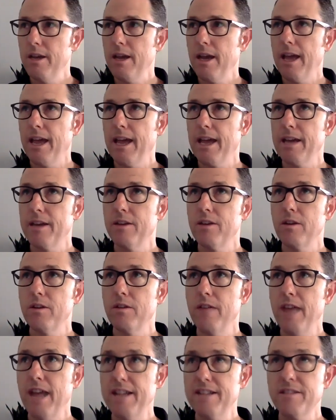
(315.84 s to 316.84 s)
and
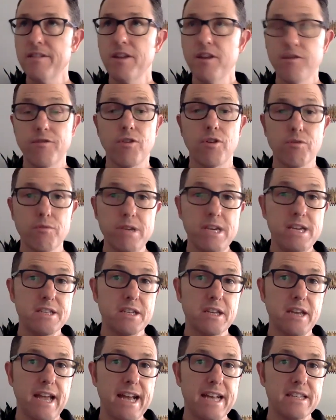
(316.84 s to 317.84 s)
that's there for a
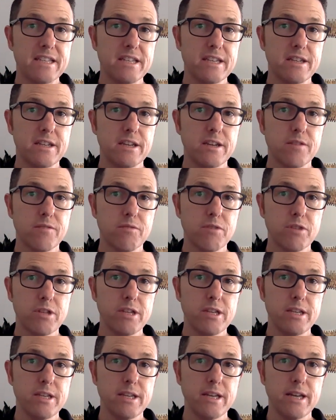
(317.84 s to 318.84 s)
reason. Acid can
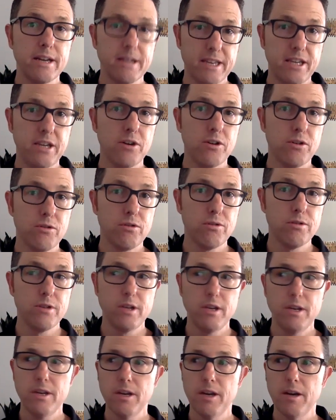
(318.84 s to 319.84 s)
really kill
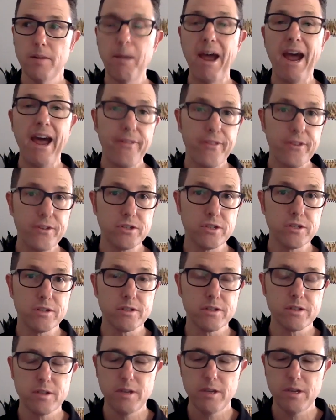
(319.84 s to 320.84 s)

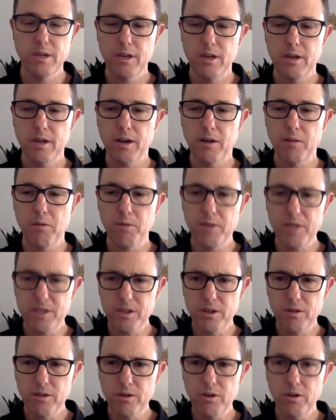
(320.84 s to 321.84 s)
pathogens. What we
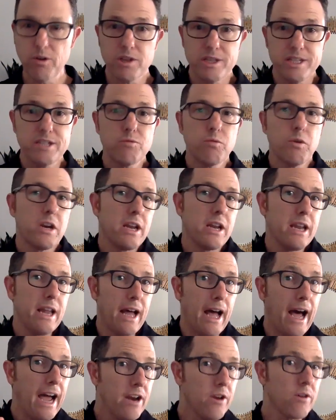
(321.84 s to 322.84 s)
don't know, at least what
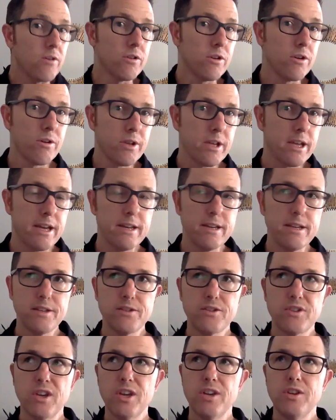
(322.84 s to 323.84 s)
I don't know yet,
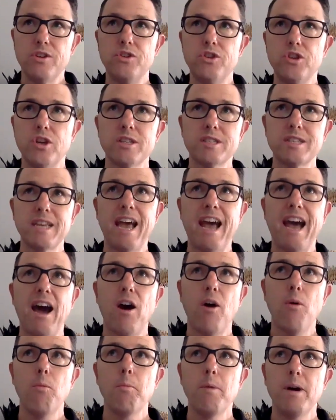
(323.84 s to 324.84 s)
is just
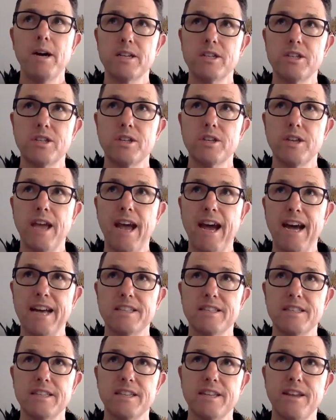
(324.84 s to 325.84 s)
how much
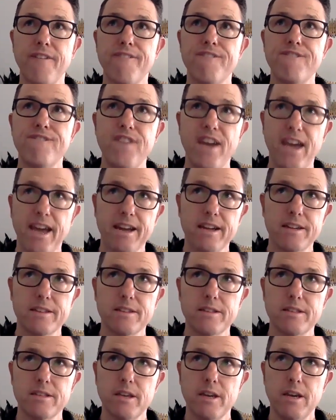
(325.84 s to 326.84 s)
acid
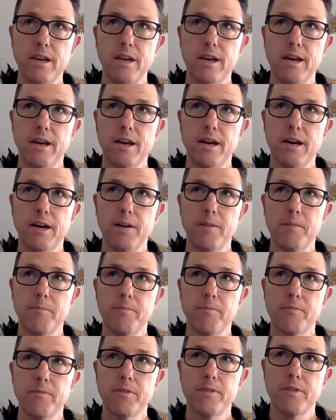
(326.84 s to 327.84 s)
affects
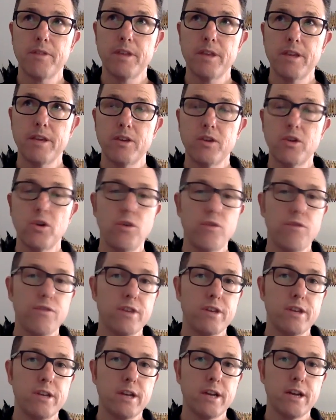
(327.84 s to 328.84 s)
the
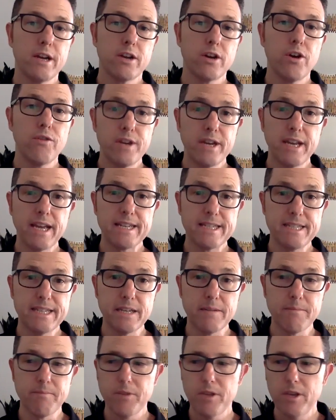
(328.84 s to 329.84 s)
COVID-19.